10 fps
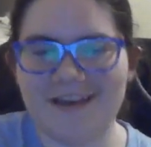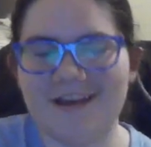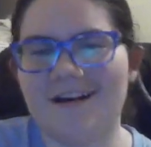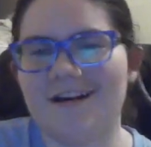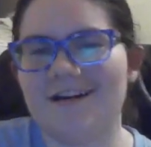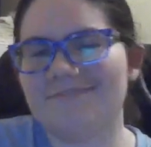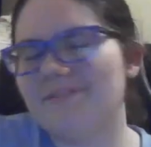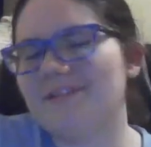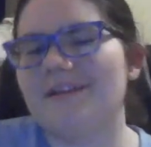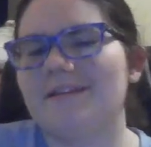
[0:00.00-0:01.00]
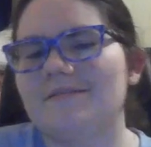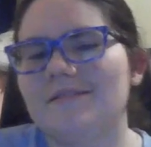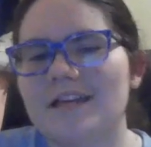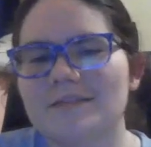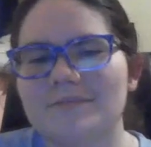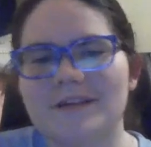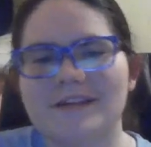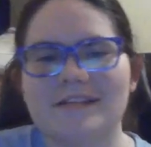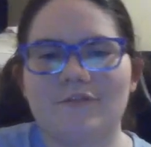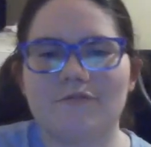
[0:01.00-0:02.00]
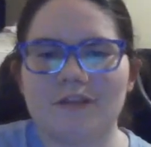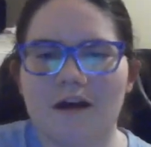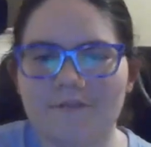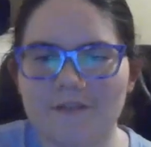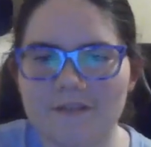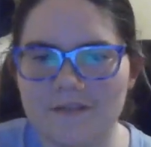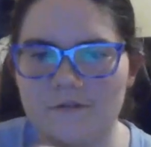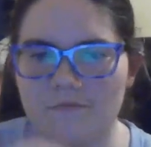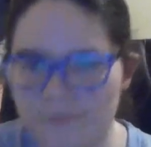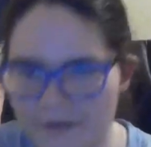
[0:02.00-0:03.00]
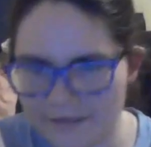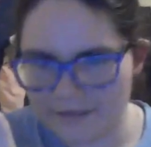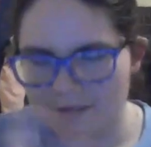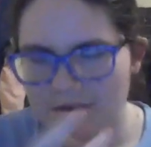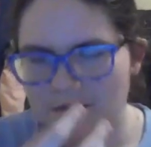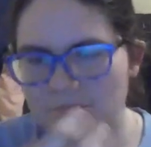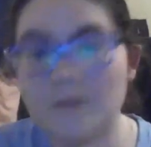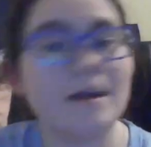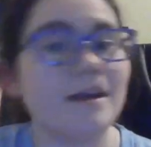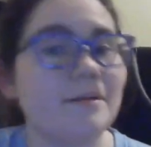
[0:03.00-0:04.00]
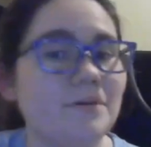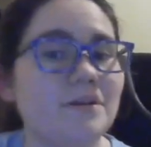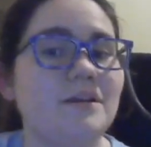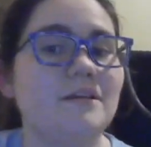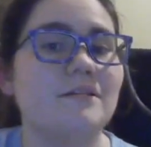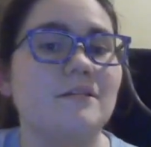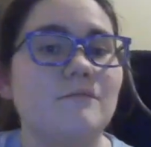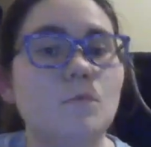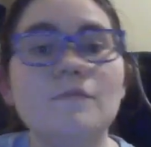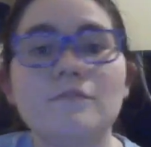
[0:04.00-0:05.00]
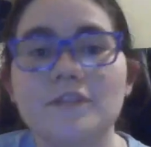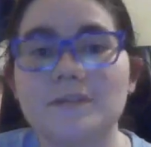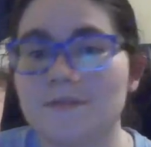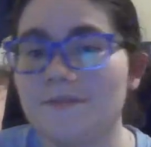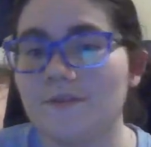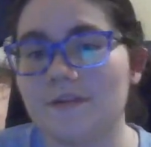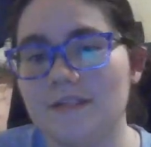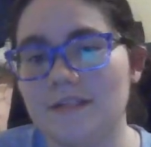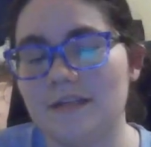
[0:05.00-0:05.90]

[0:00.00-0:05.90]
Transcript: But like, X-Men 97 was obviously great. But in my opinion, Wolverine specifically didn't